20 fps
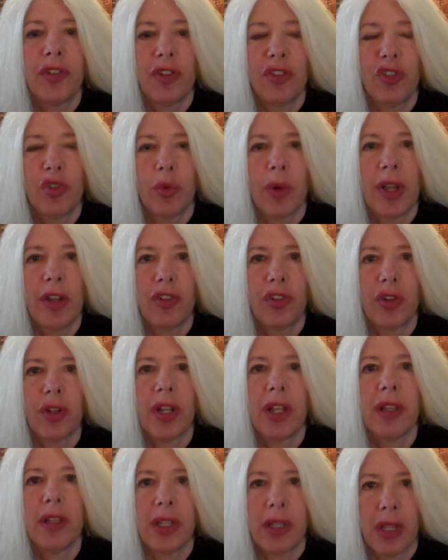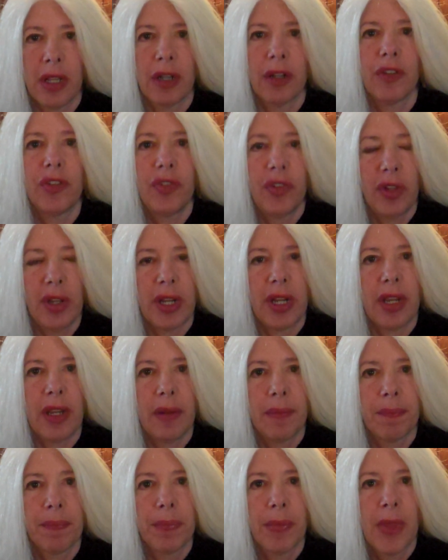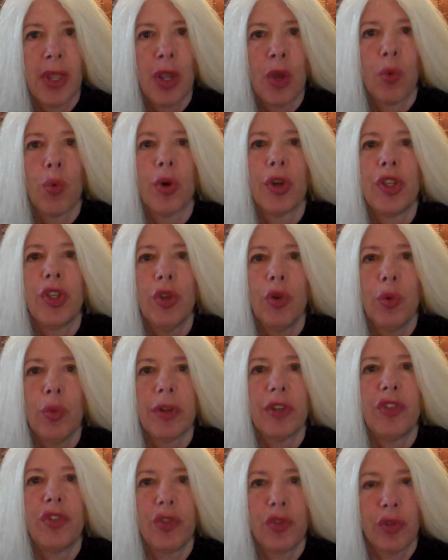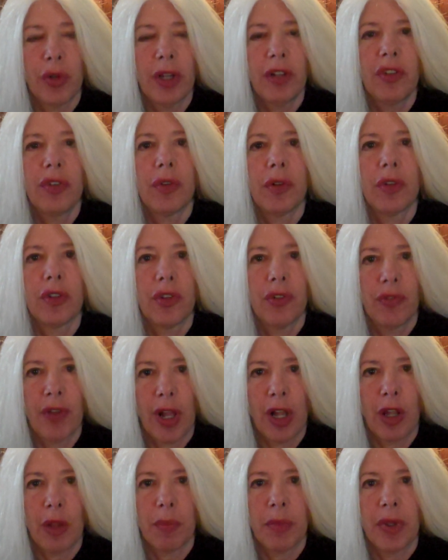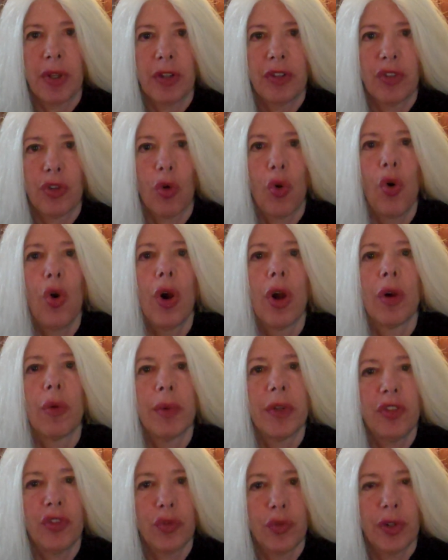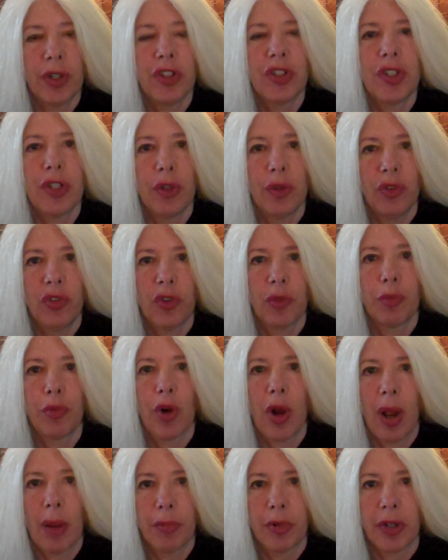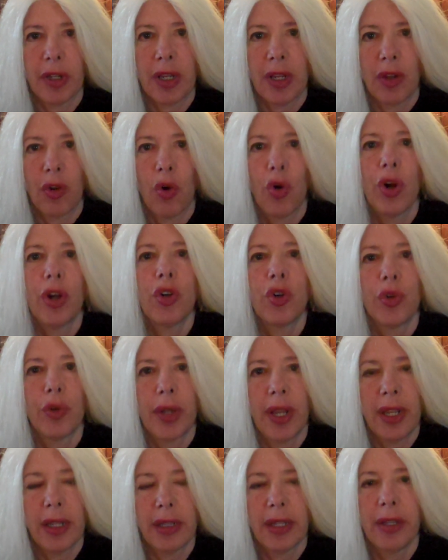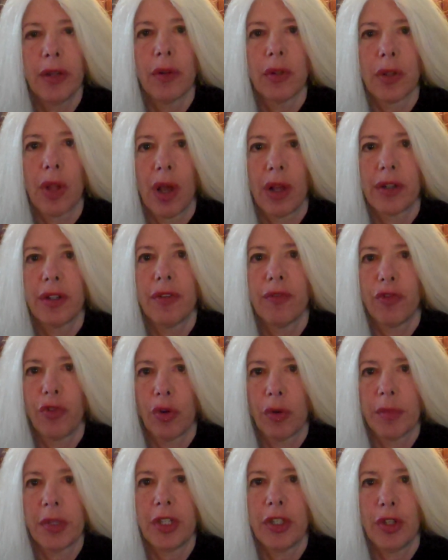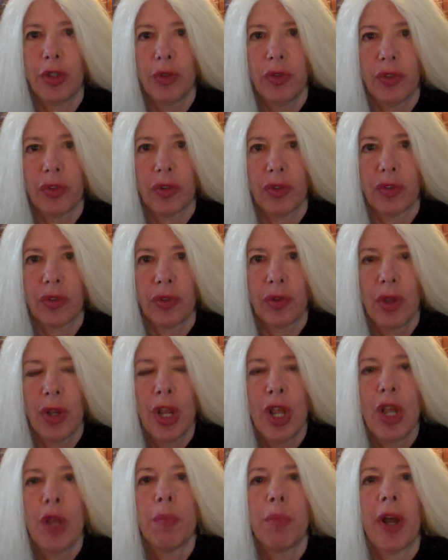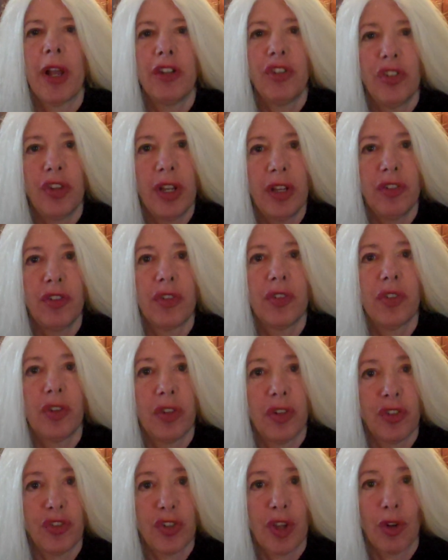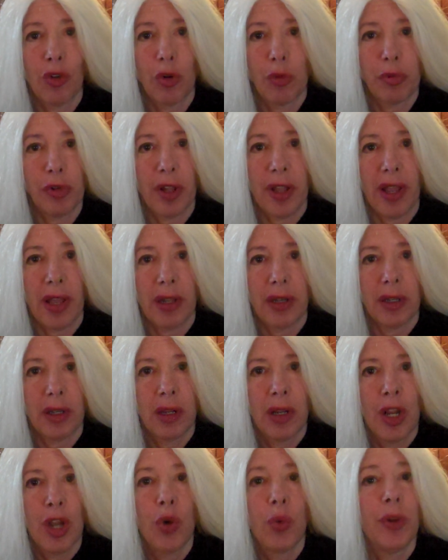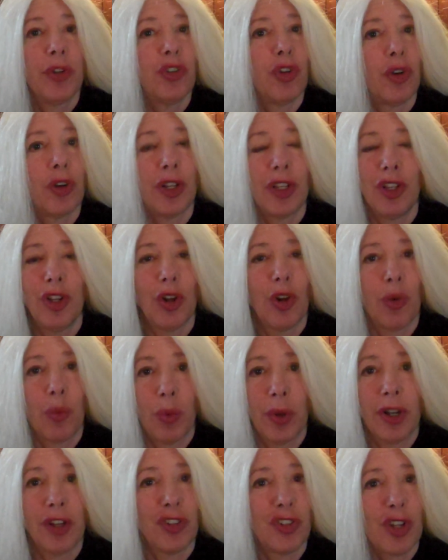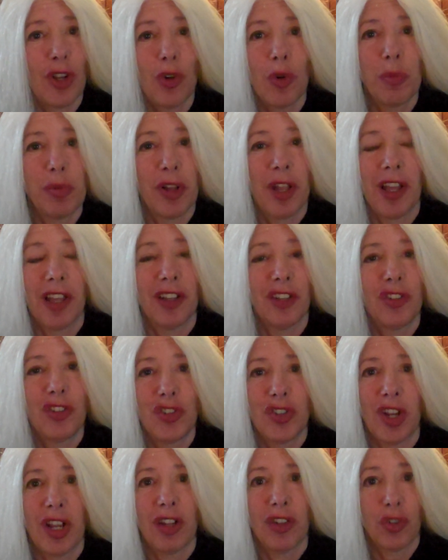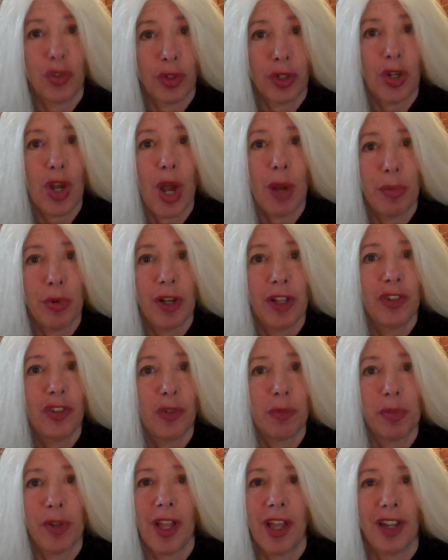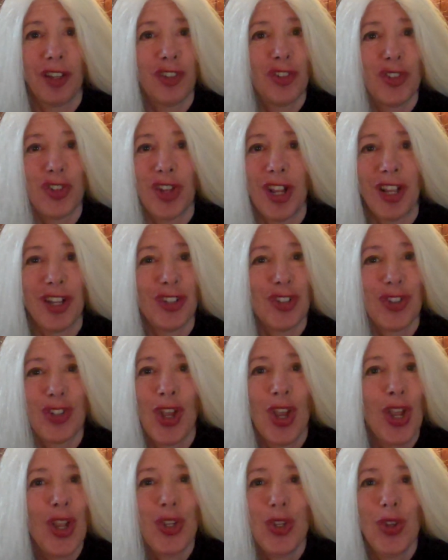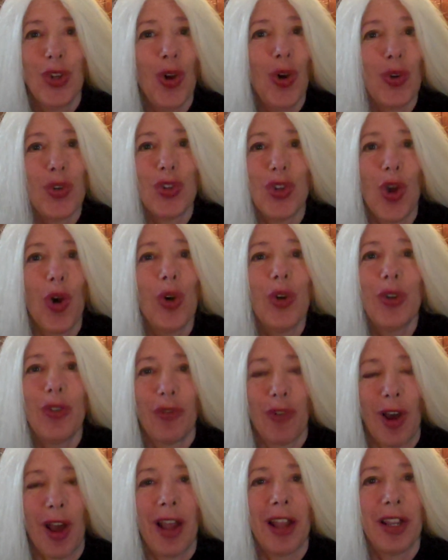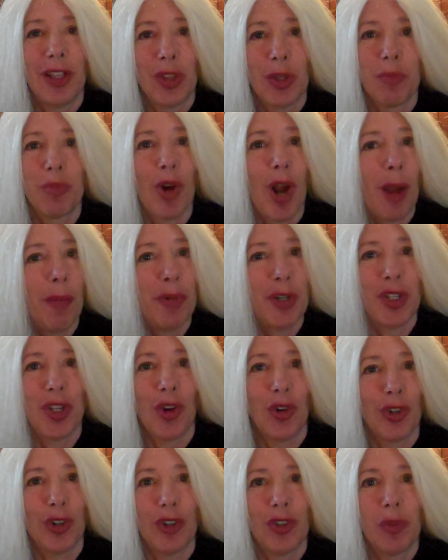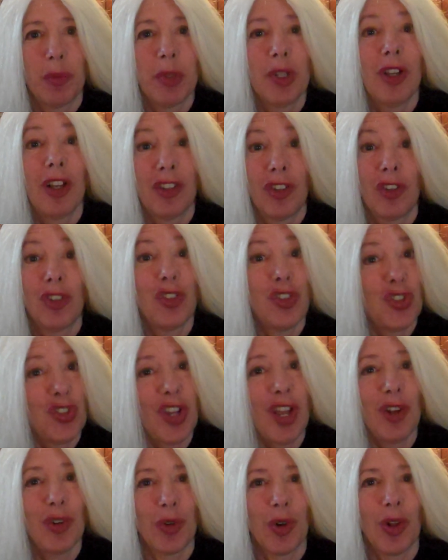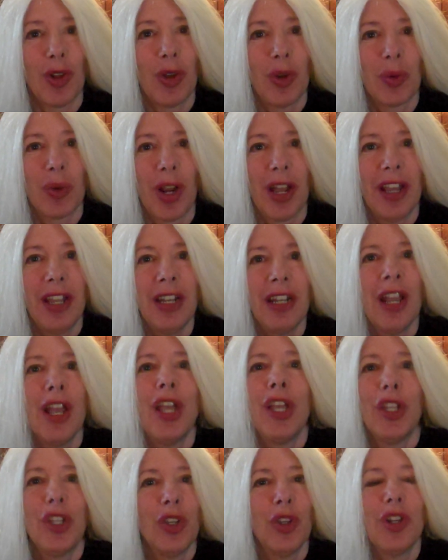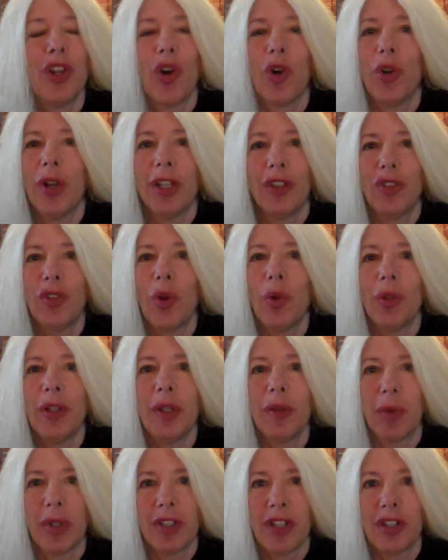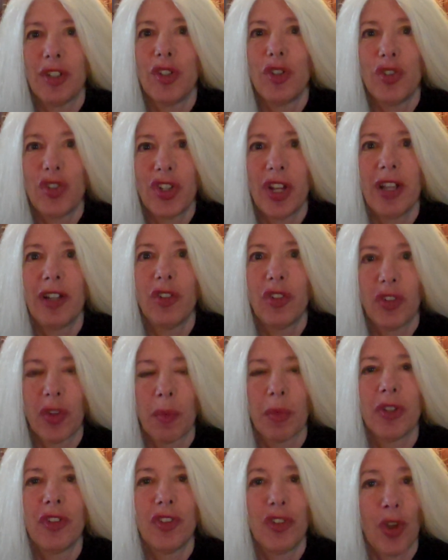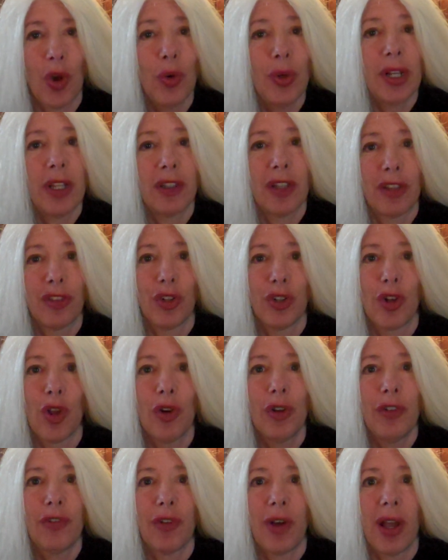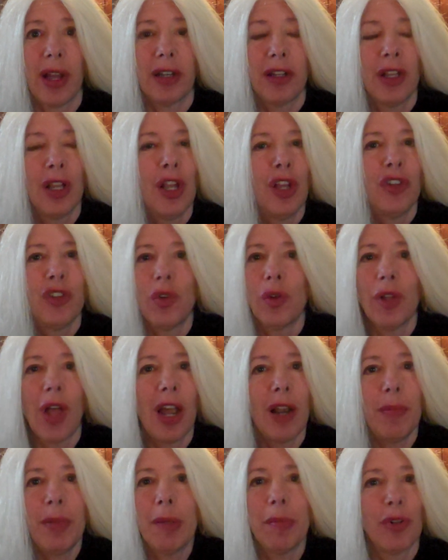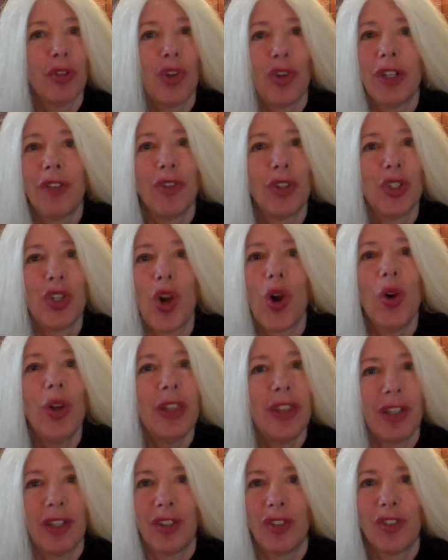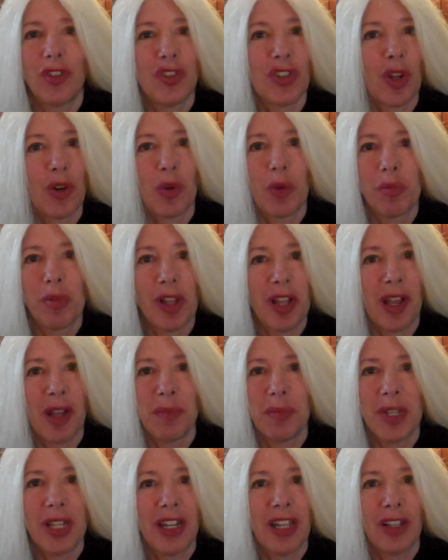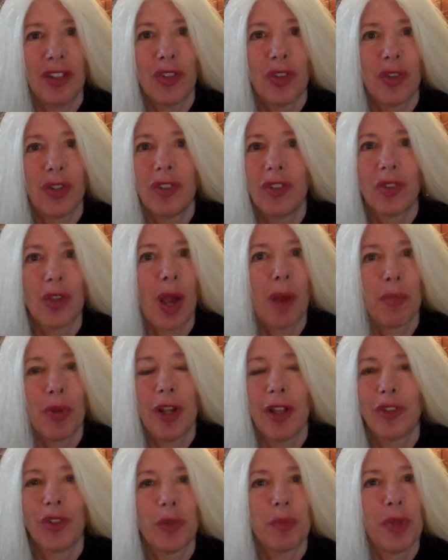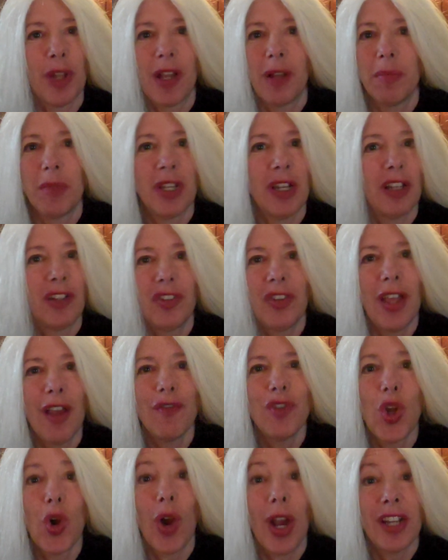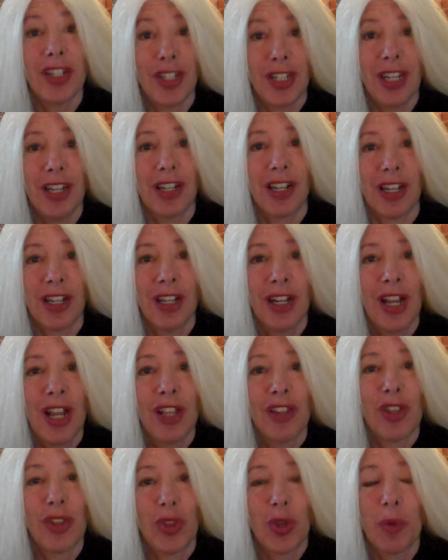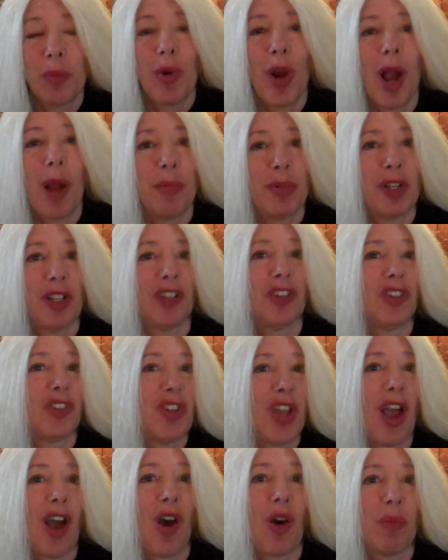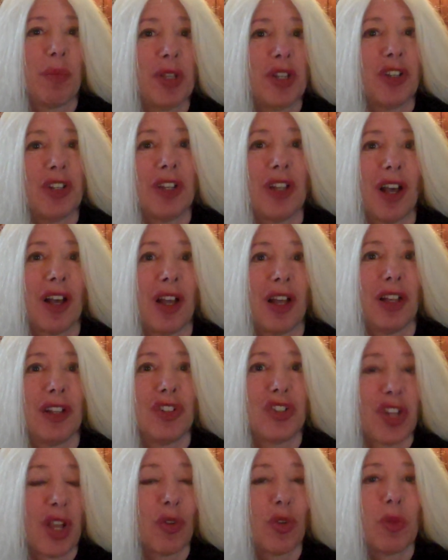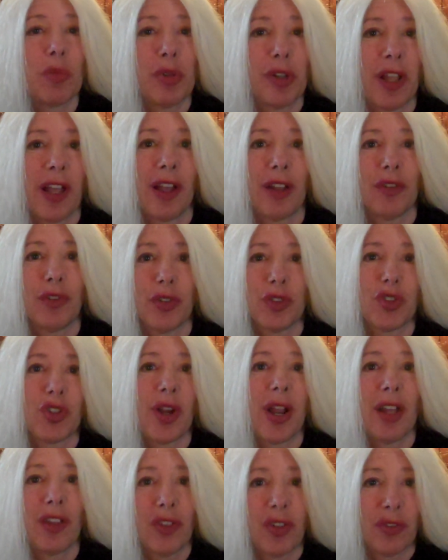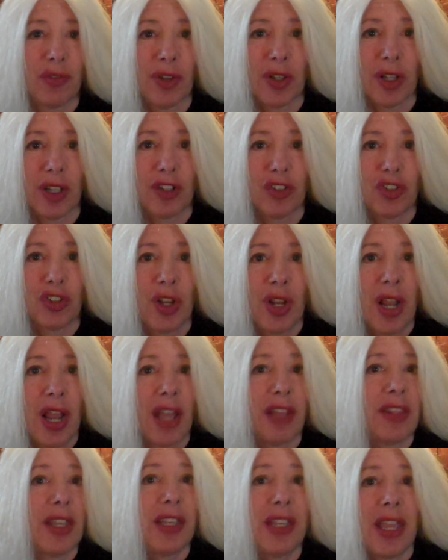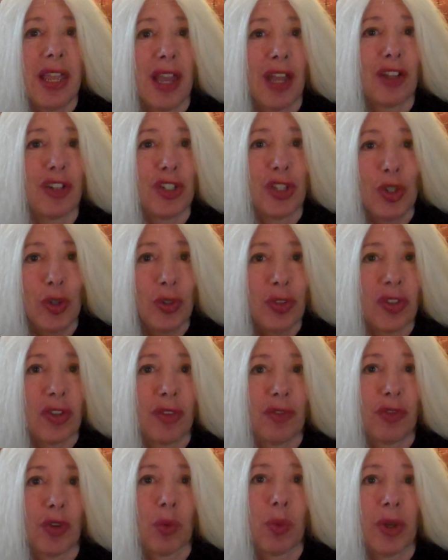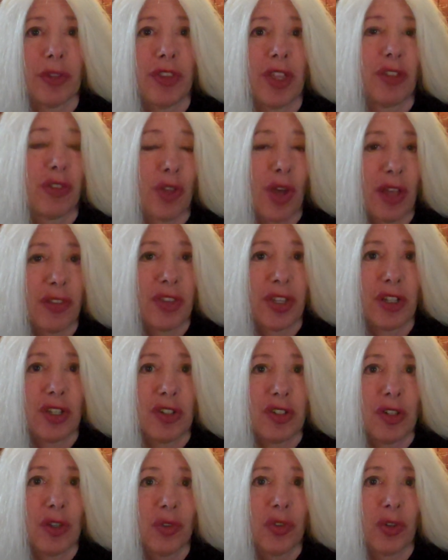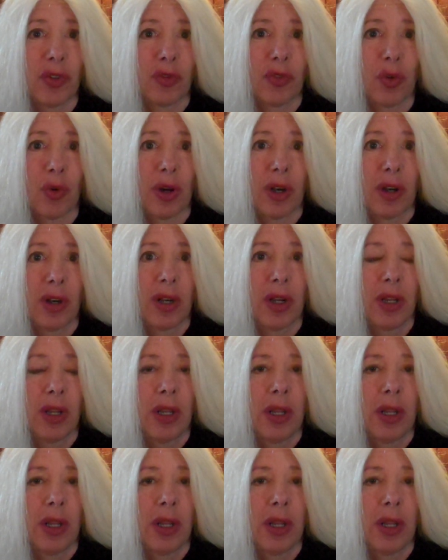situation in a city where you restrict development or restrict use of property or create legal nonconforming uses by changes to the general plan, which are, when a general plan is changed or a comprehensive plan is changed, you don't notify the property owners because it's general, right? It's only when you change someone's zoning that they're notified. So a lot of people don't even go to these general plan meetings, these comprehensive plan meetings. They have no idea that their property has now been general planned for transit village, and they can't use it for what they thought they could use it for.